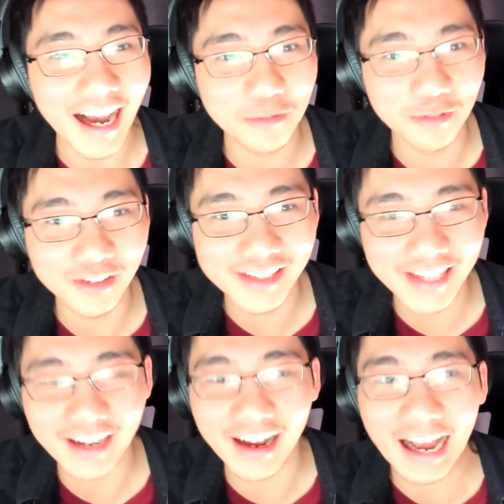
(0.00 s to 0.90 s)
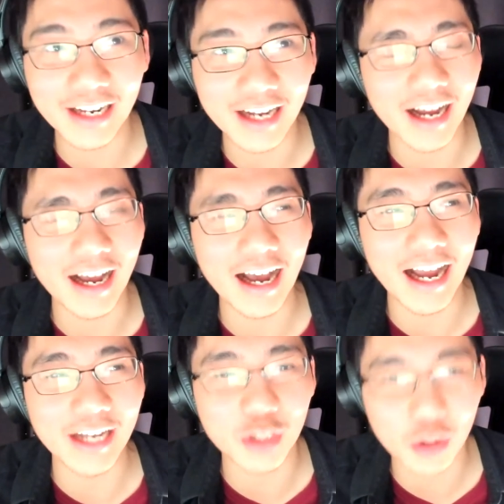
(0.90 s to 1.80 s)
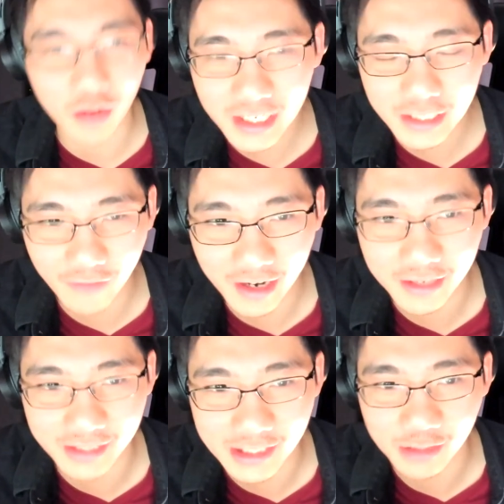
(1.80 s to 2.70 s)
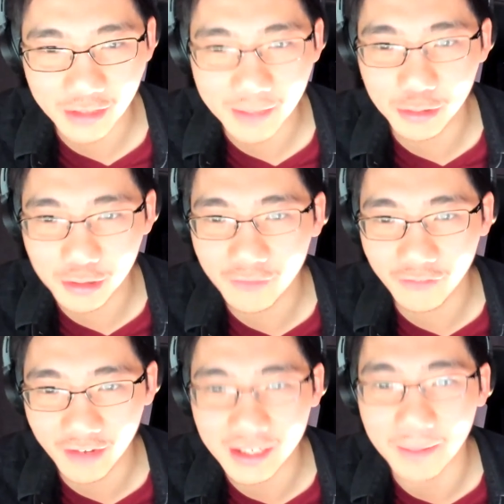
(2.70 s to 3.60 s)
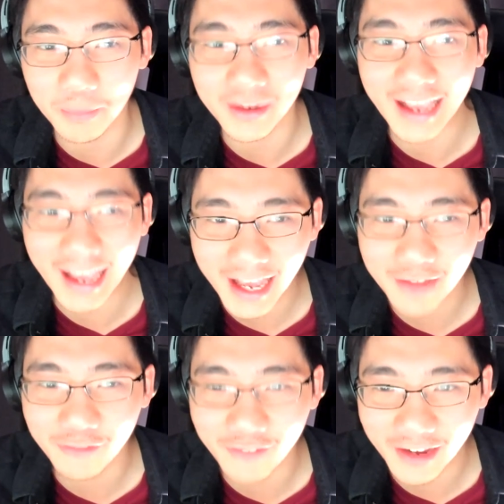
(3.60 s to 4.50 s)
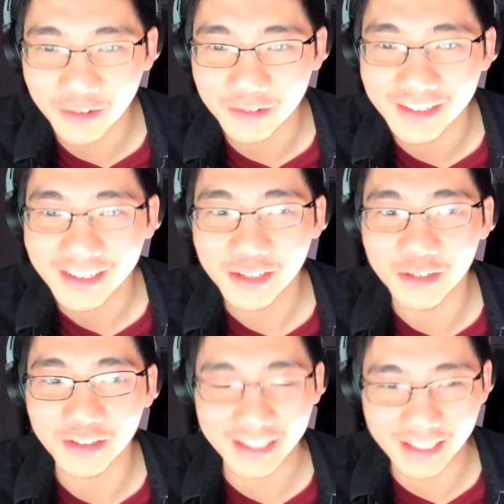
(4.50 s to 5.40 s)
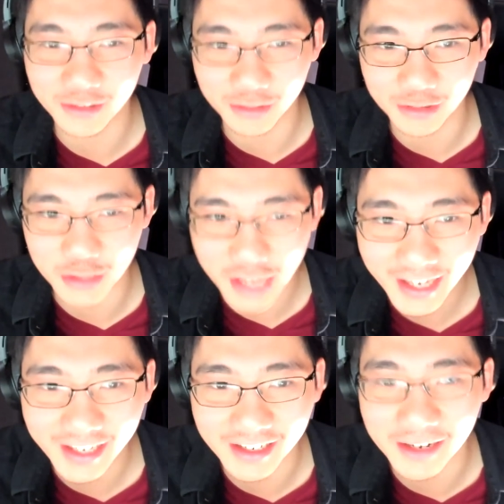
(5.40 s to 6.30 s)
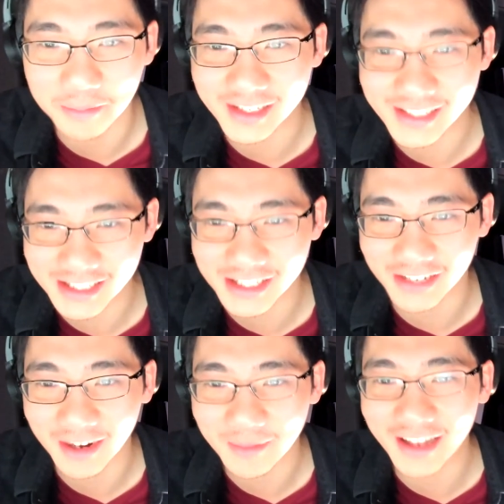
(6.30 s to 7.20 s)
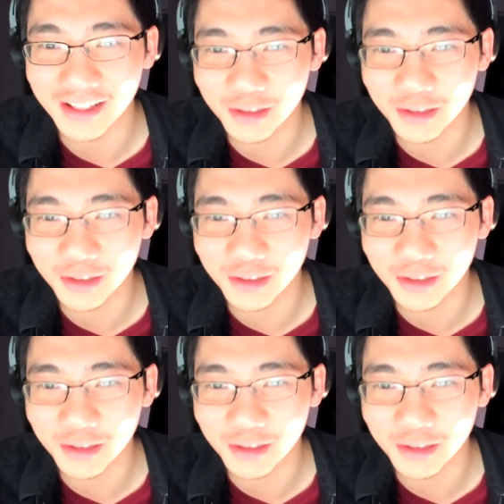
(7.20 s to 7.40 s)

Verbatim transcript: I will say, I I tried to find your Instagram, couldn't find it, but I have found your your, your jacket company's Instagram, and